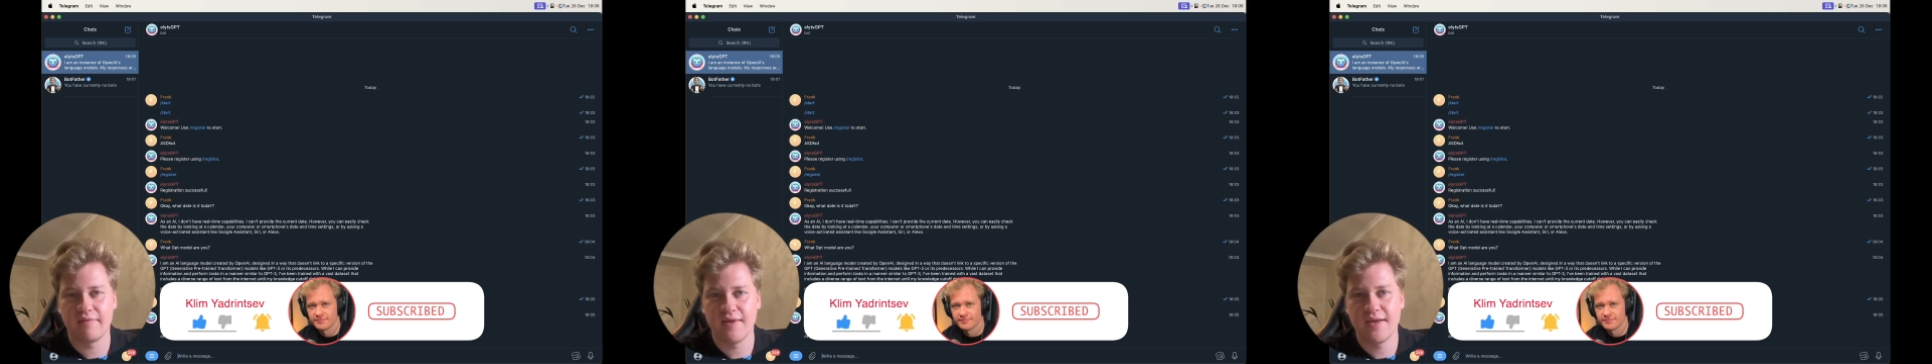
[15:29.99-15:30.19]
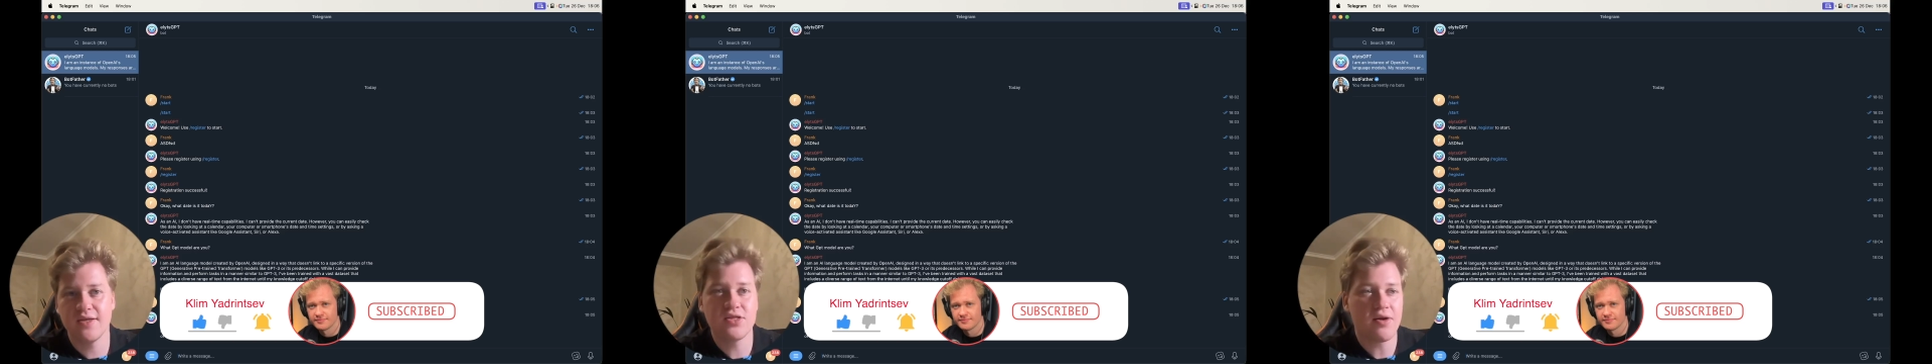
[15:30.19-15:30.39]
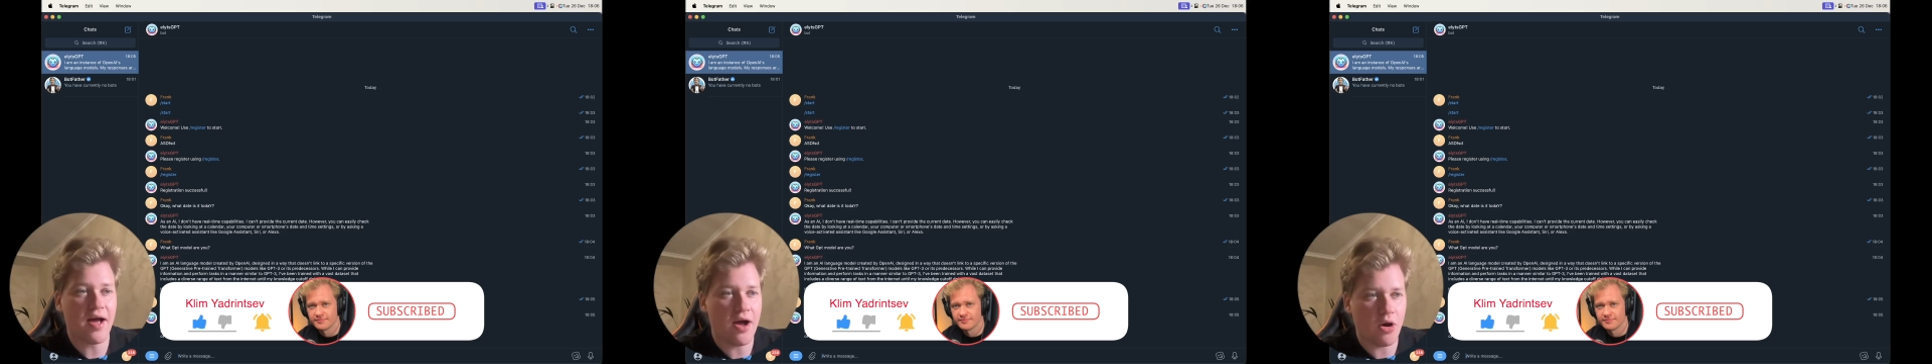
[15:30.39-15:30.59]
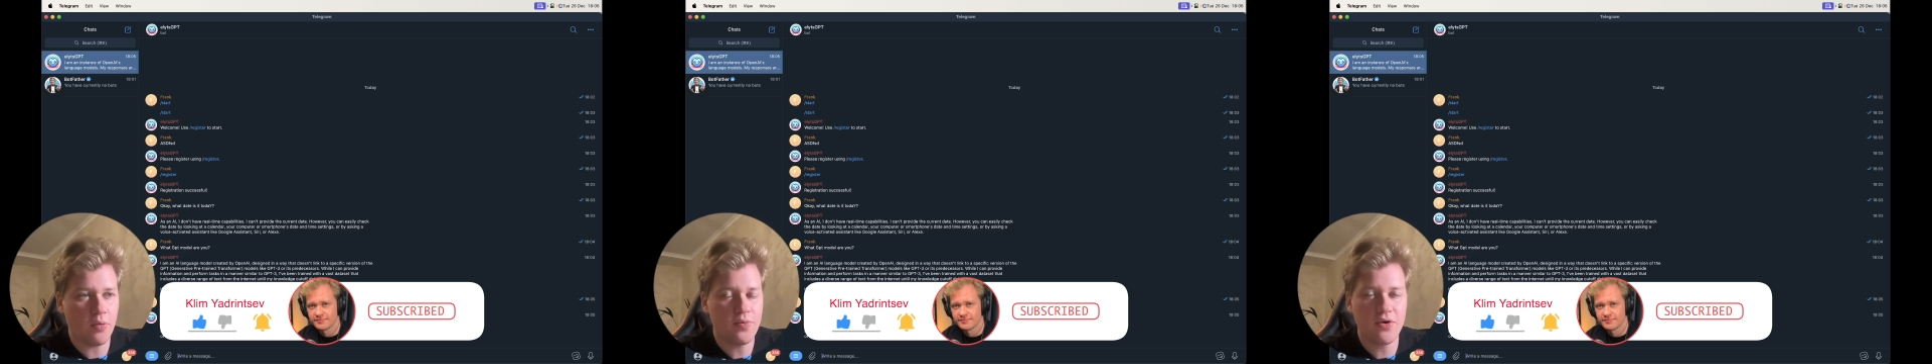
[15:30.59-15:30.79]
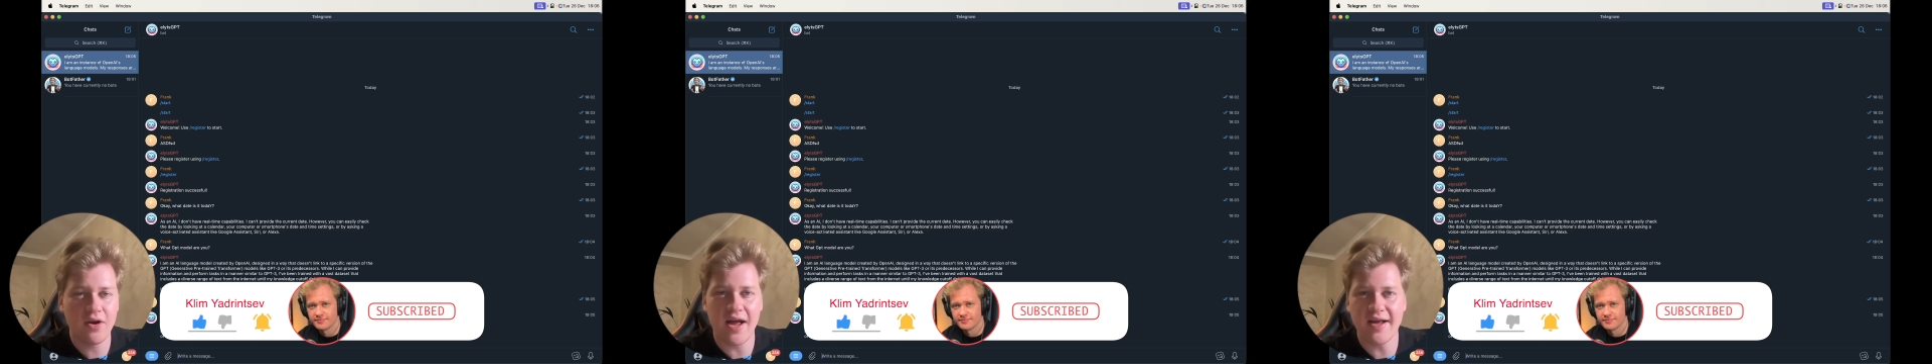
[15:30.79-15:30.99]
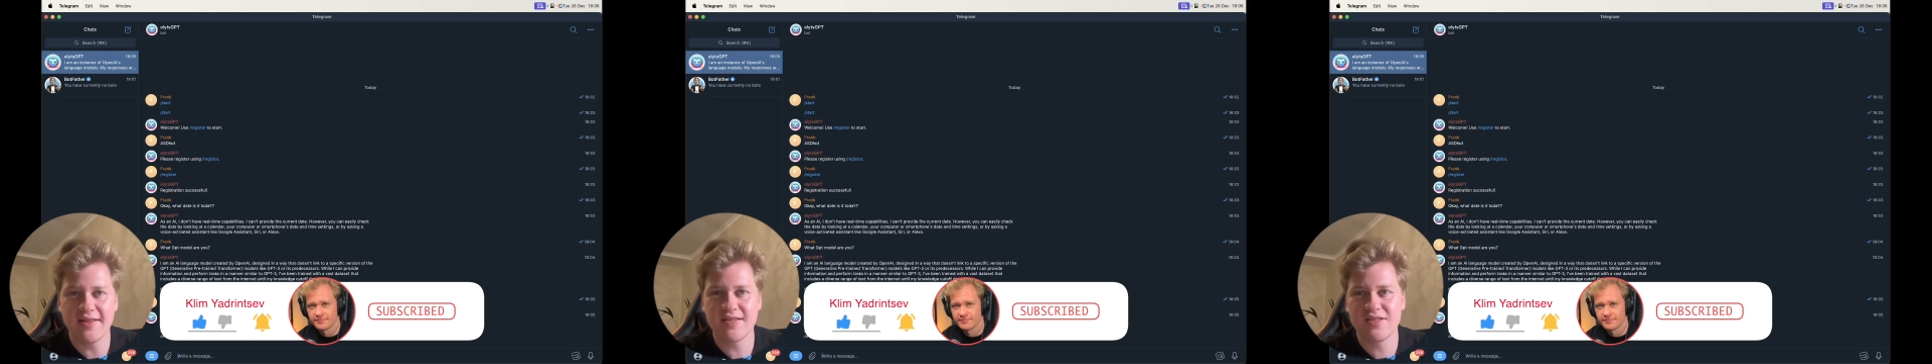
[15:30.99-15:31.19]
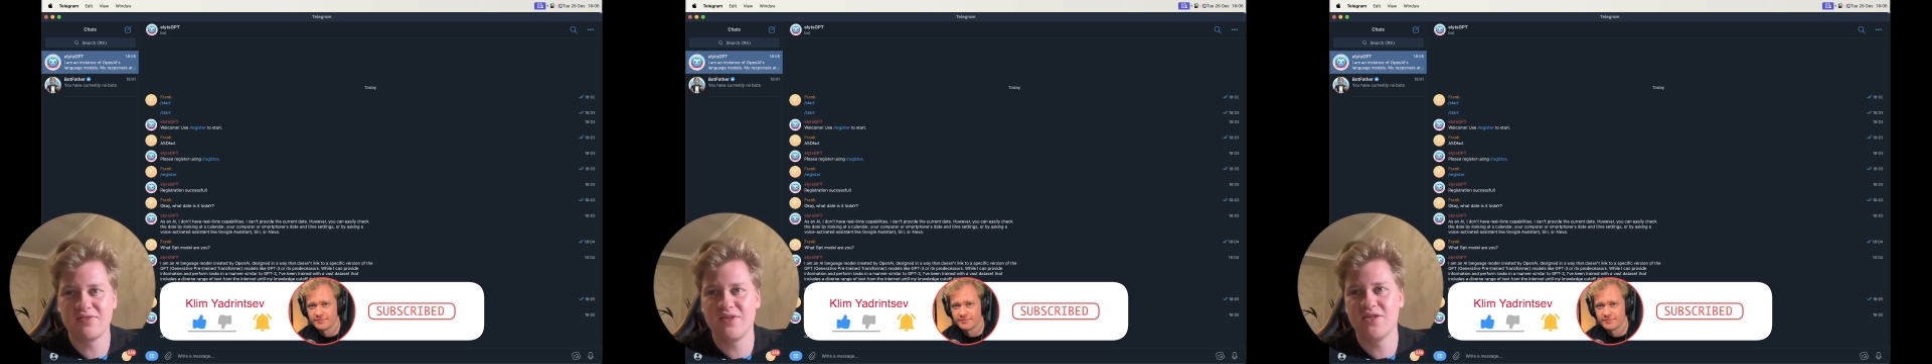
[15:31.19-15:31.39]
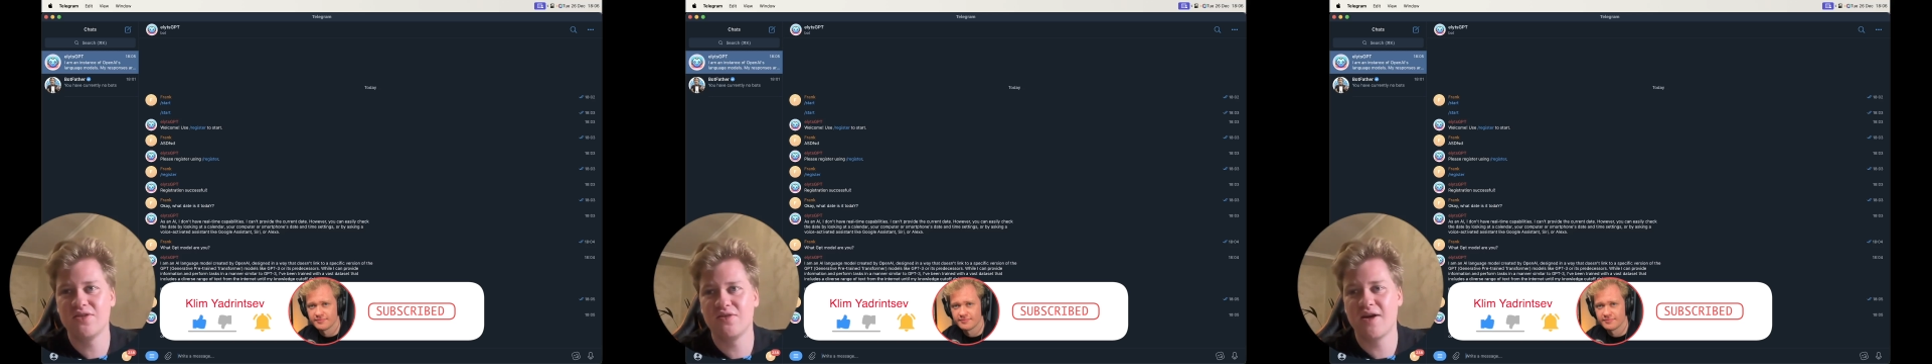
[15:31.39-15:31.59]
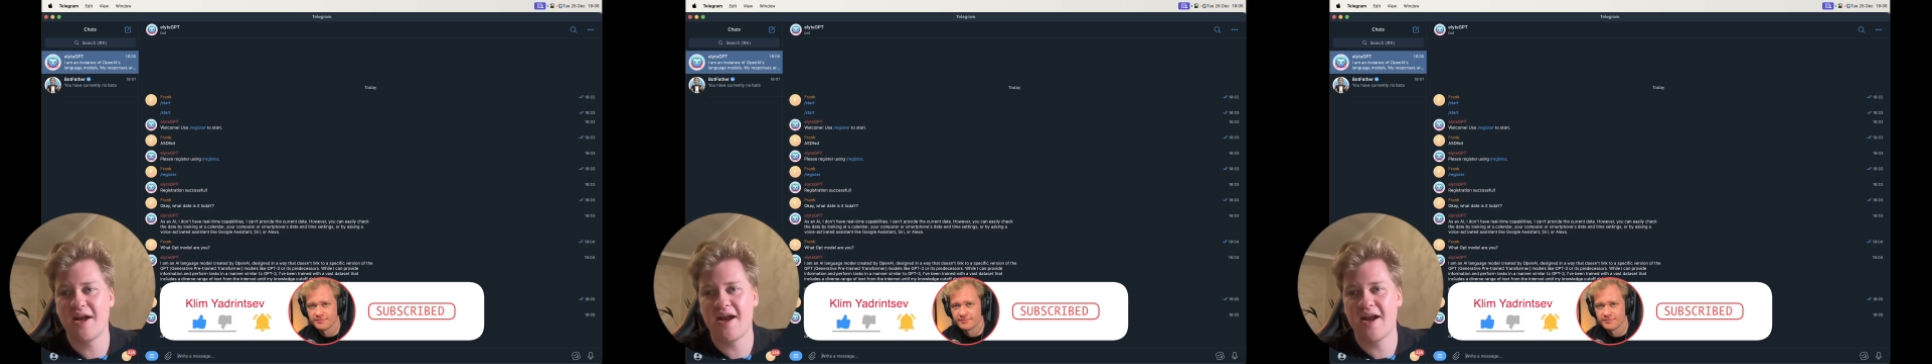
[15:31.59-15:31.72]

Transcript: So I hope you like this video and